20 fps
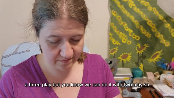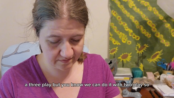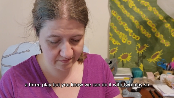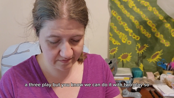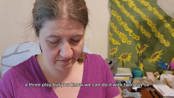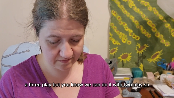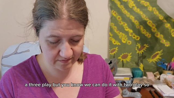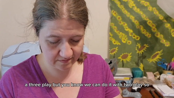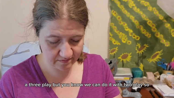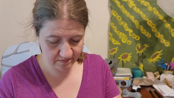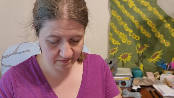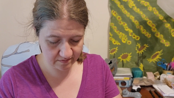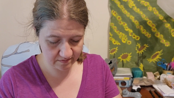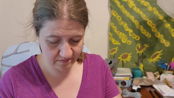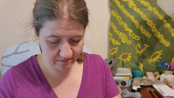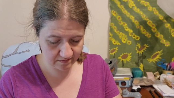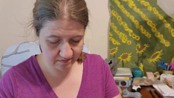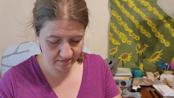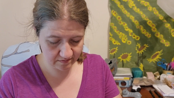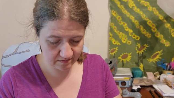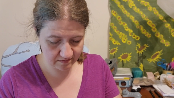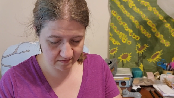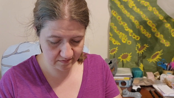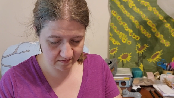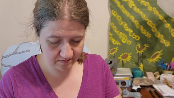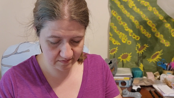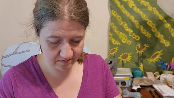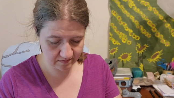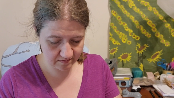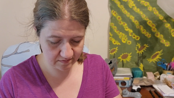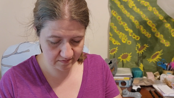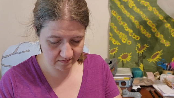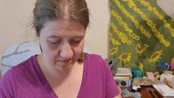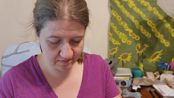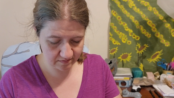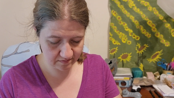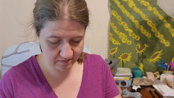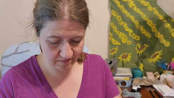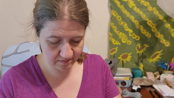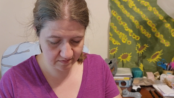
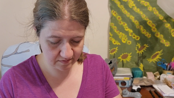Nobody speaks.